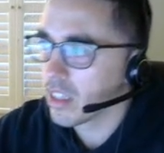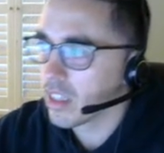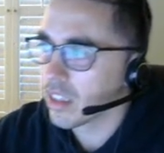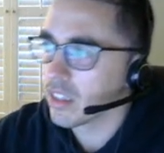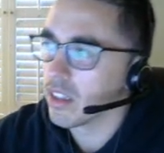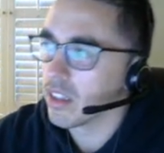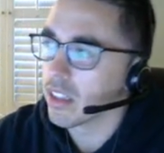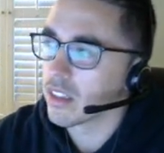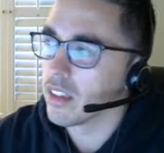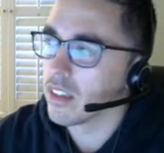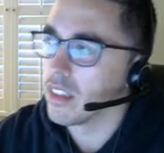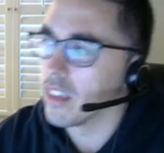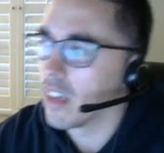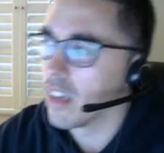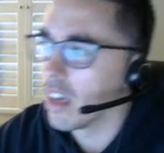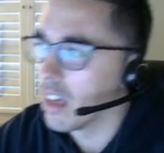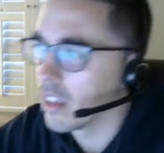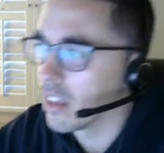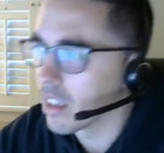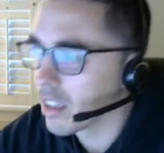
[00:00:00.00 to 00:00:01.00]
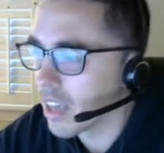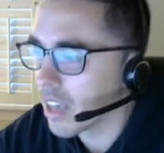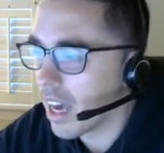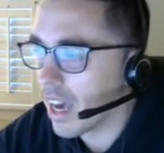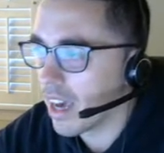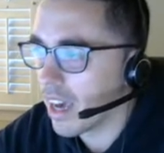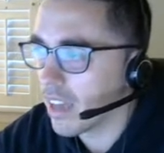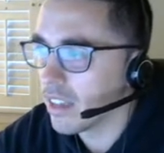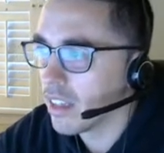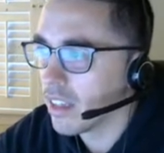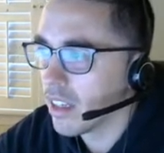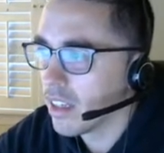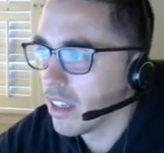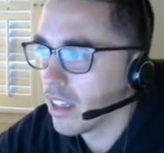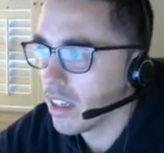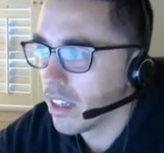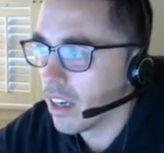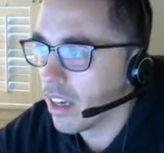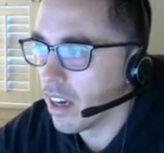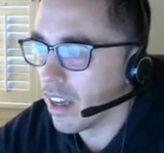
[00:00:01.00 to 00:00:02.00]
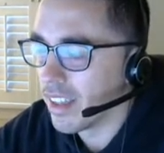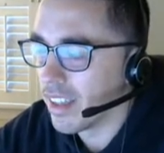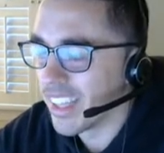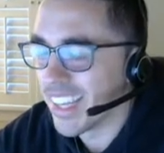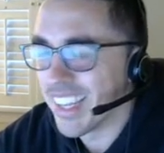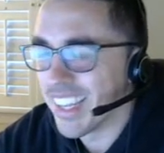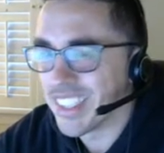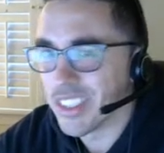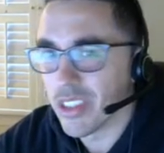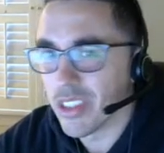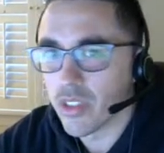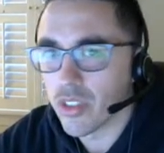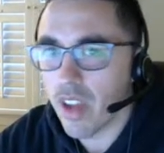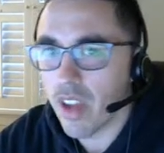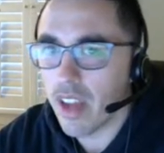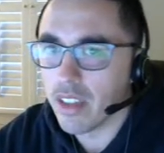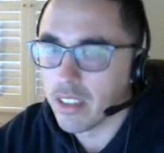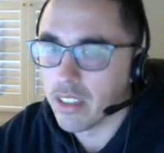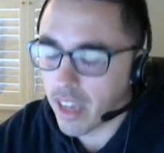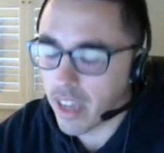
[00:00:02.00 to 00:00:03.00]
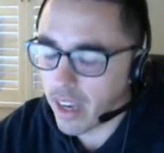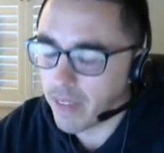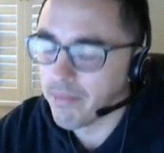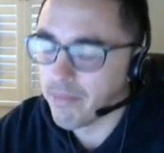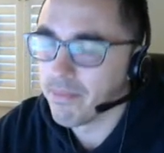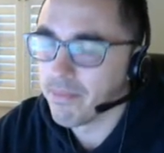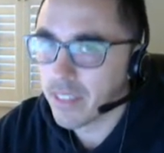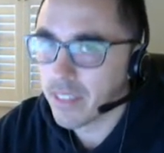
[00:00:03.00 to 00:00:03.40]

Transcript: Click the guide, the NHL strategy guide.